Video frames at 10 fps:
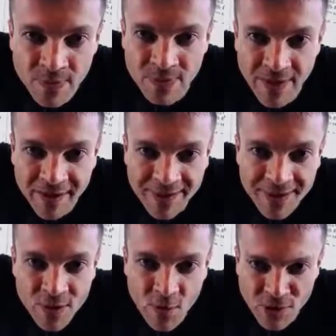okay,
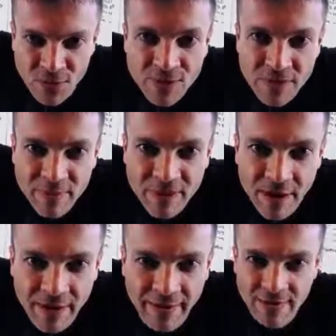when you look them in
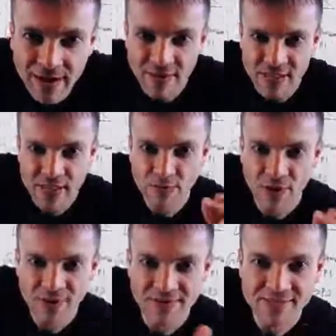the eye, you have that
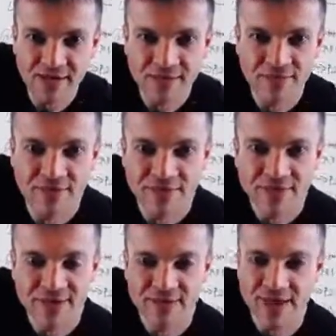spark inside of
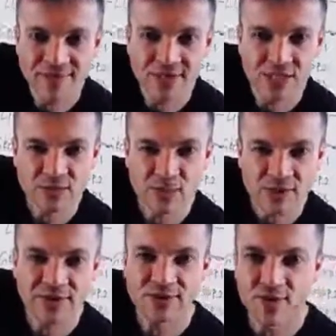you, you have that
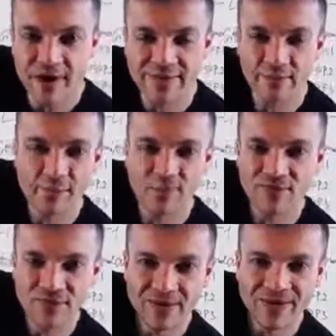spark in your eye that
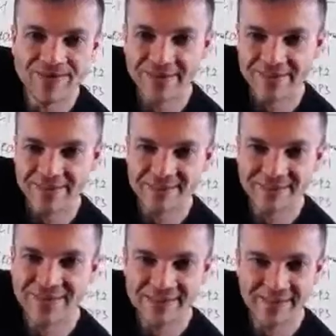people feel and they can
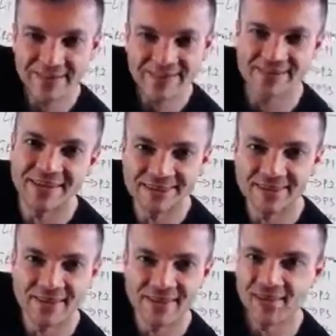see it and they can
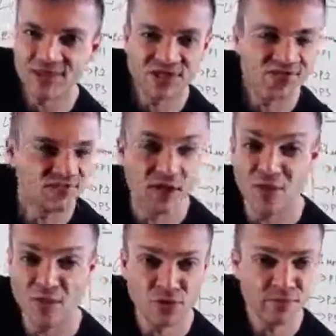sense it and they'll just
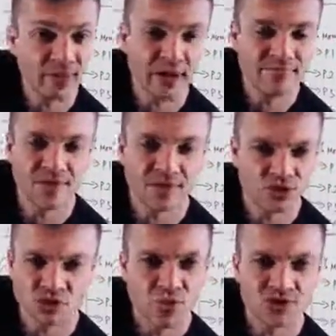follow you. You become
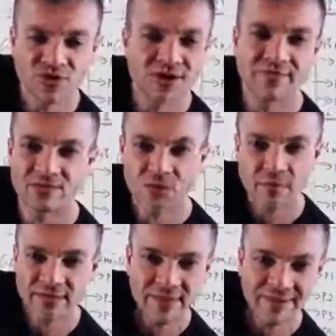so attractive,
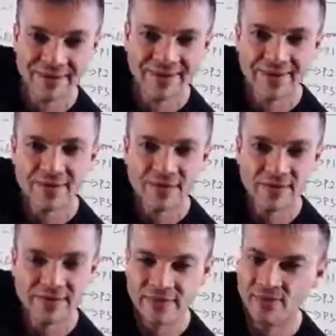so magnetic,
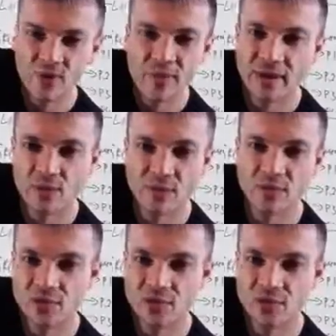right, that nobody,